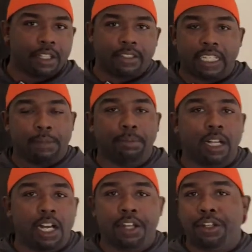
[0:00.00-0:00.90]
take a
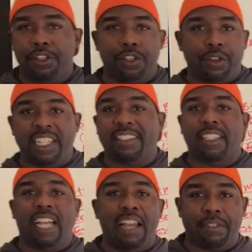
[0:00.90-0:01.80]
blood, urine, and
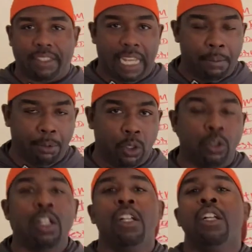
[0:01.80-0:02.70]
saliva
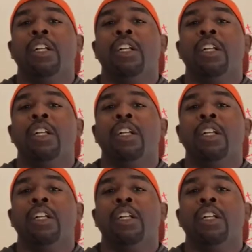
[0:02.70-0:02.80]
sample,